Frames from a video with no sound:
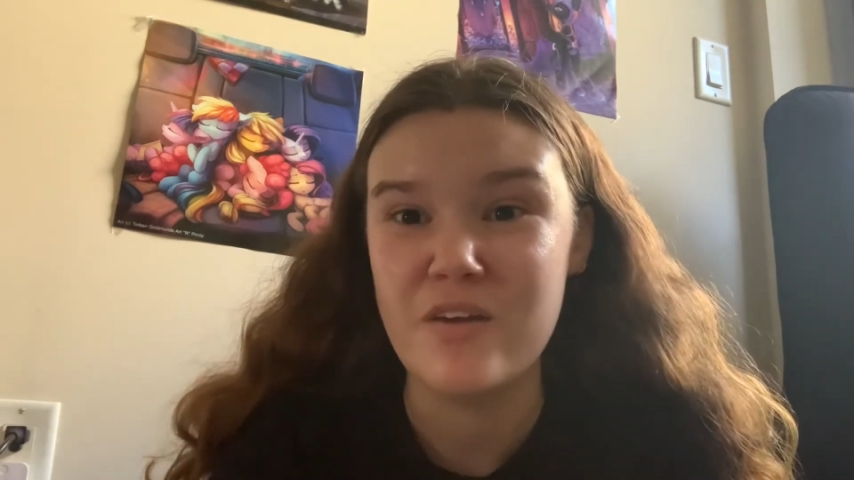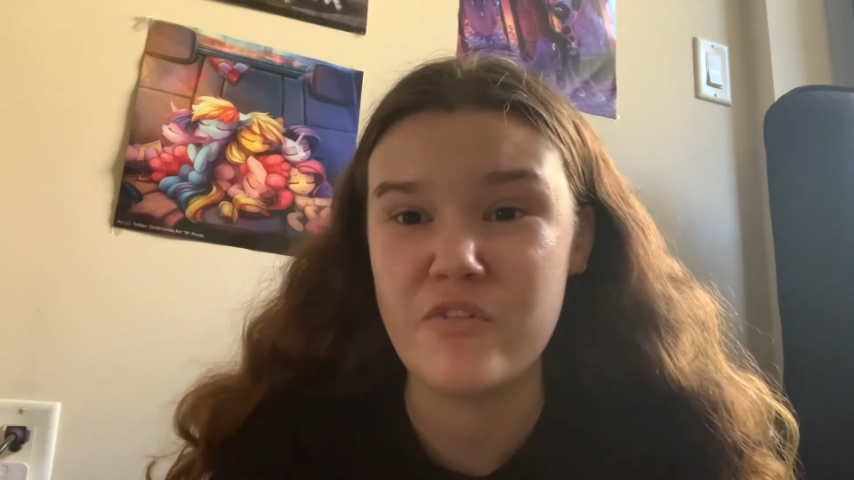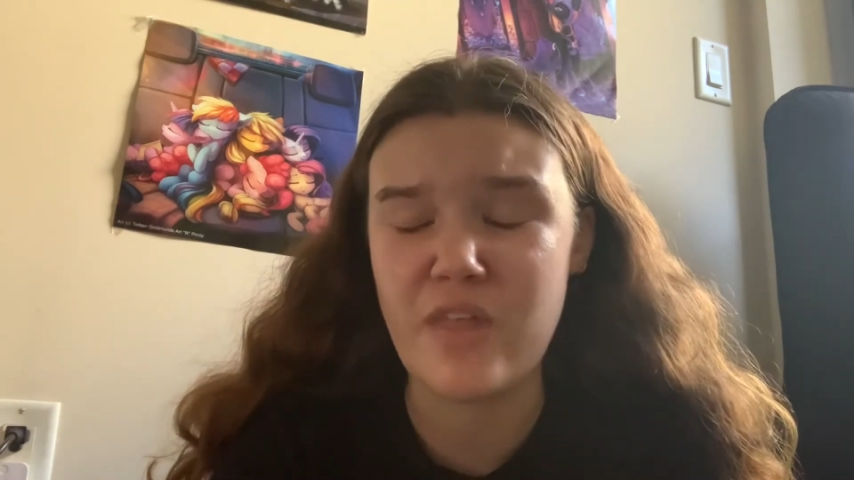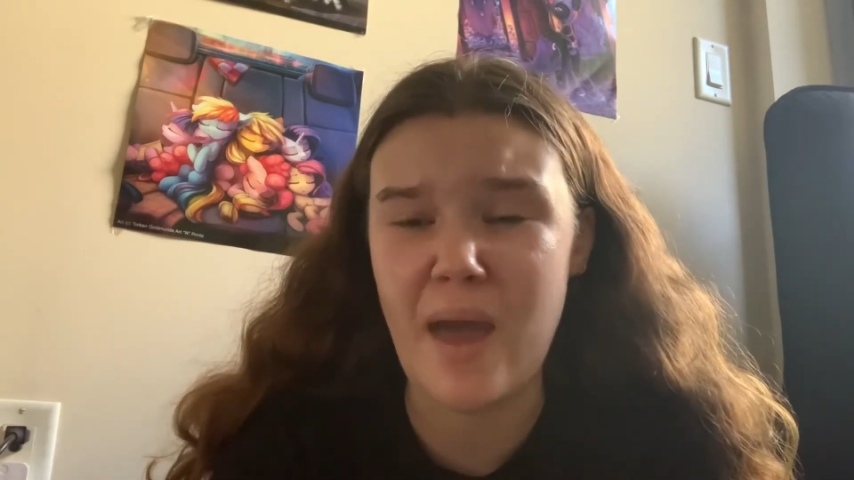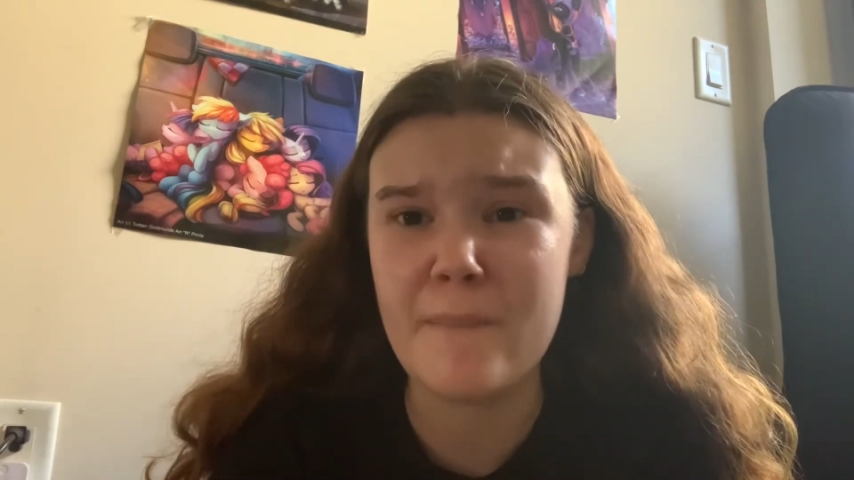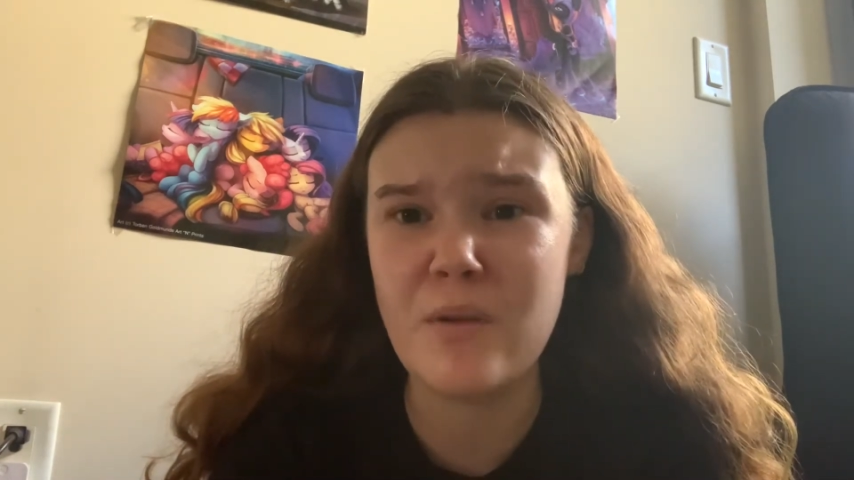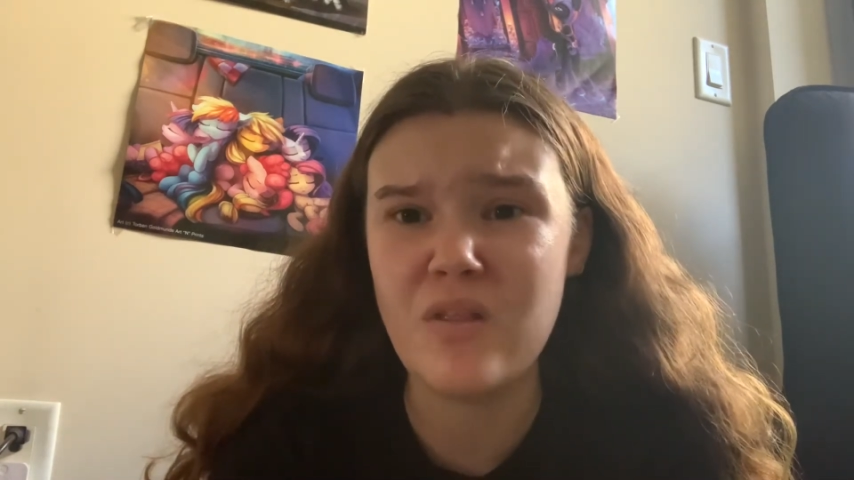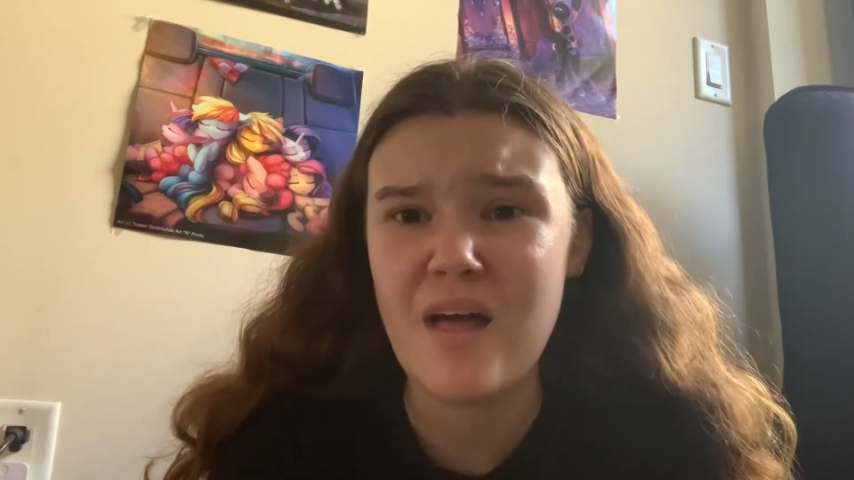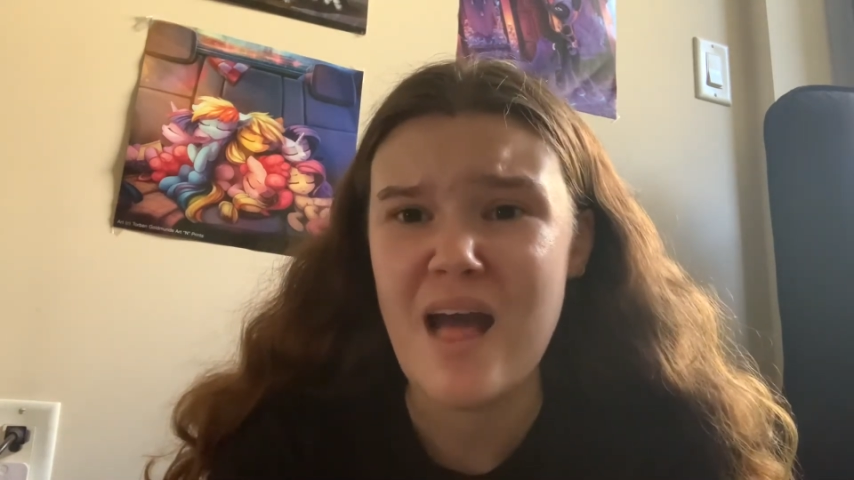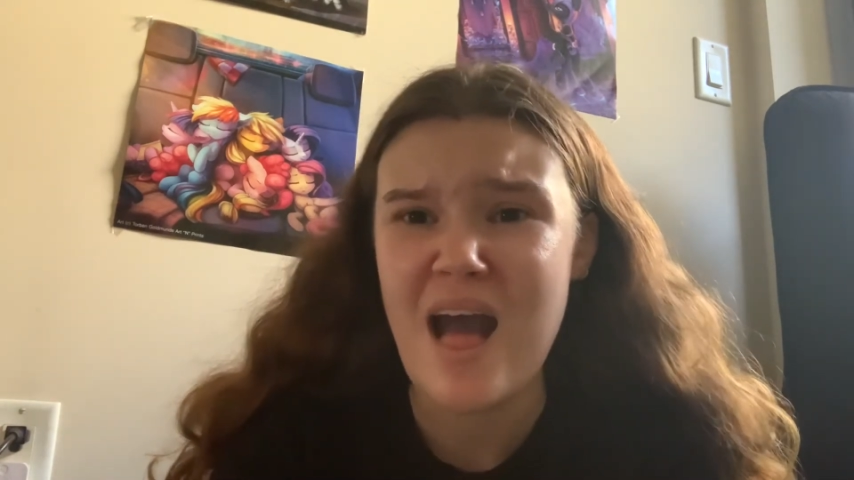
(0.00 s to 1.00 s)

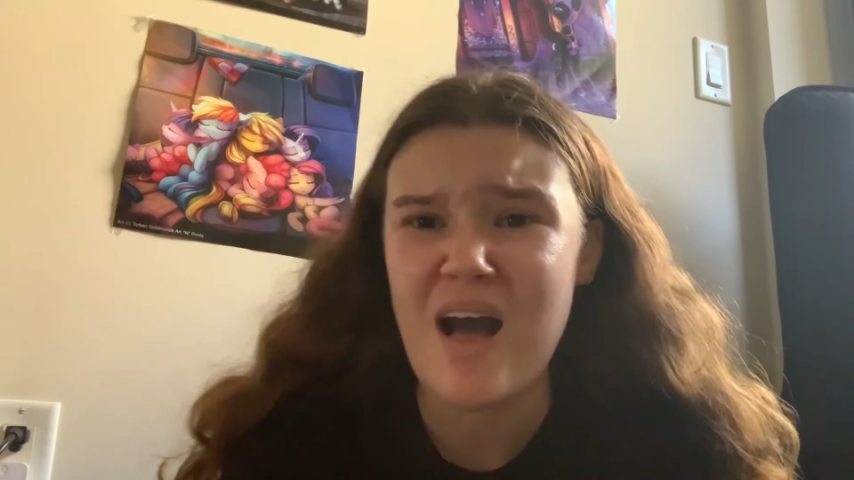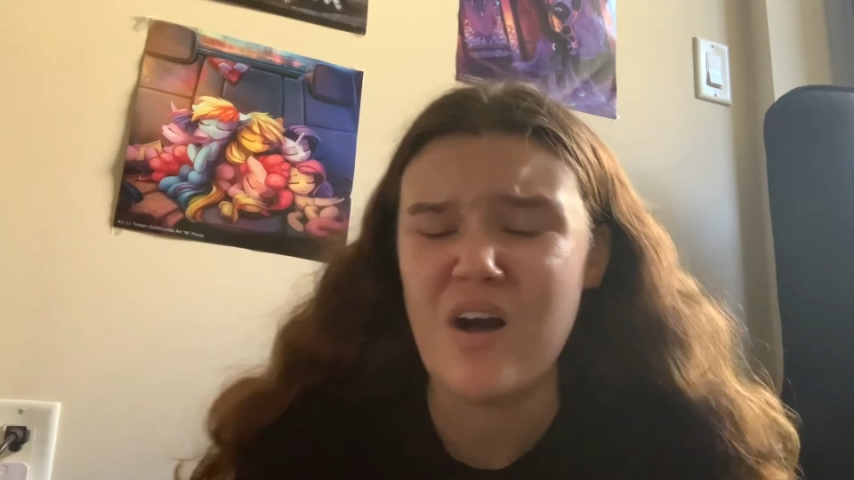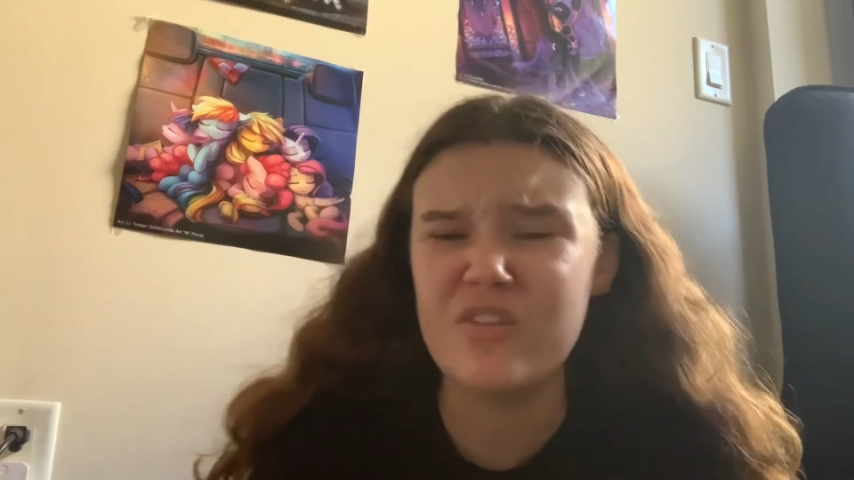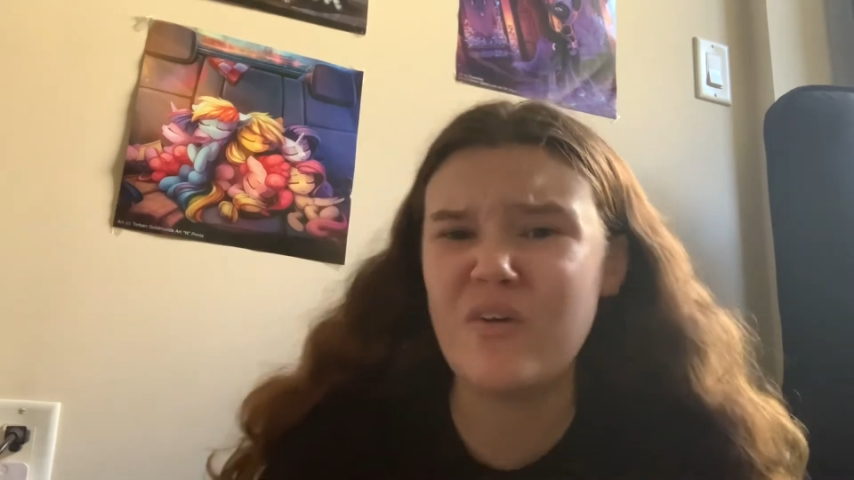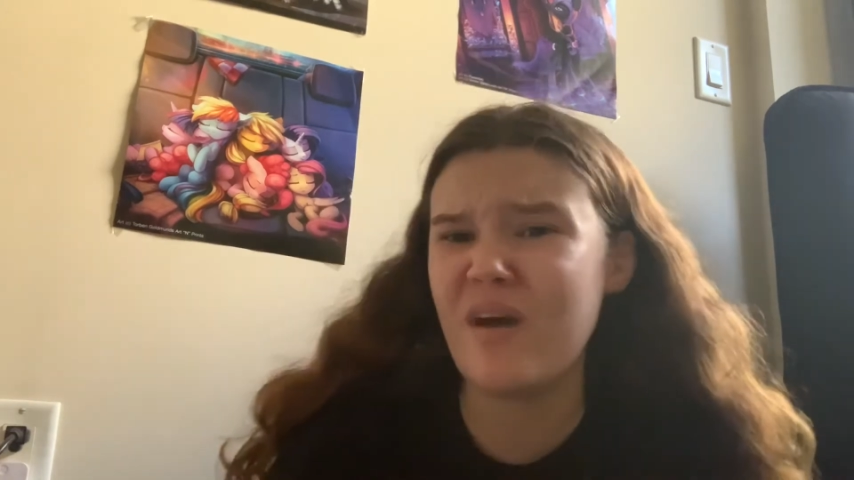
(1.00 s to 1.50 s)
Well, although